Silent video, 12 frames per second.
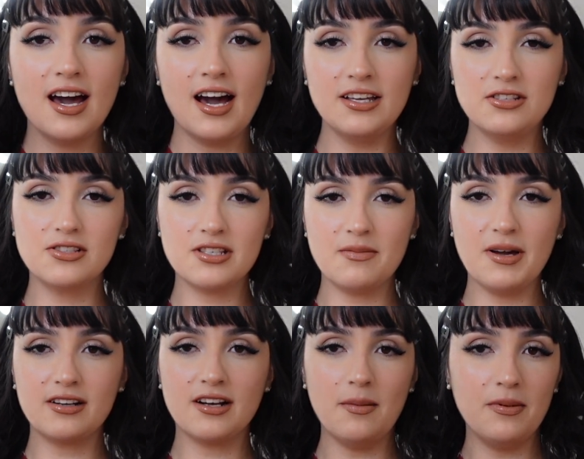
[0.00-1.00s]
I used it
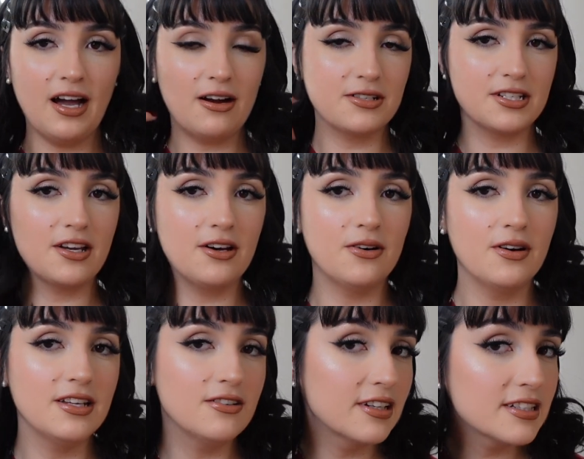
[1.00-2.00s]
about a couple hours ago
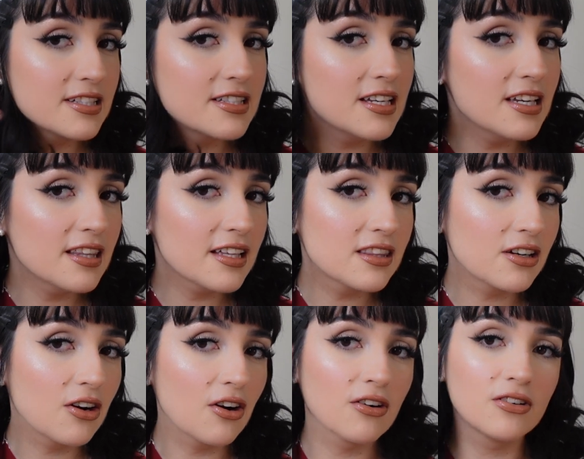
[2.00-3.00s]
and you can see that the
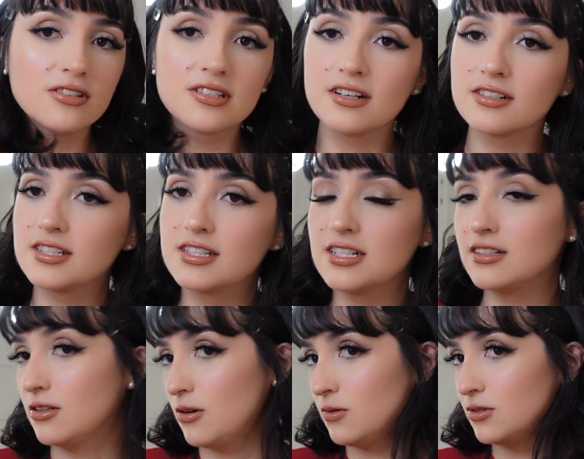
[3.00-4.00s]
curls are
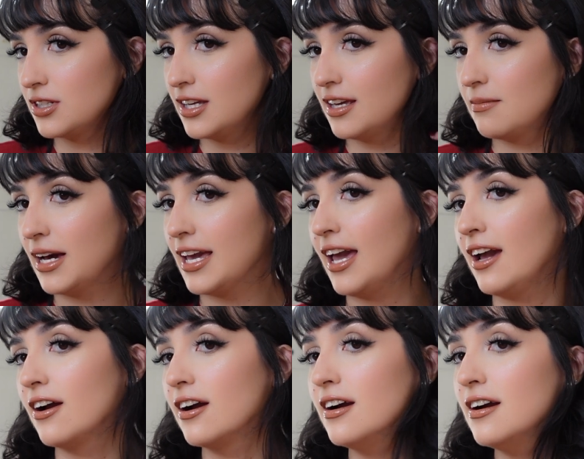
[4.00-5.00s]
still holding in my
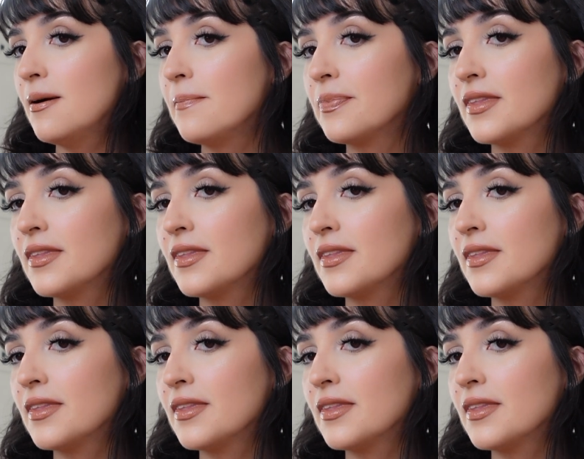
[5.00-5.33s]
hair.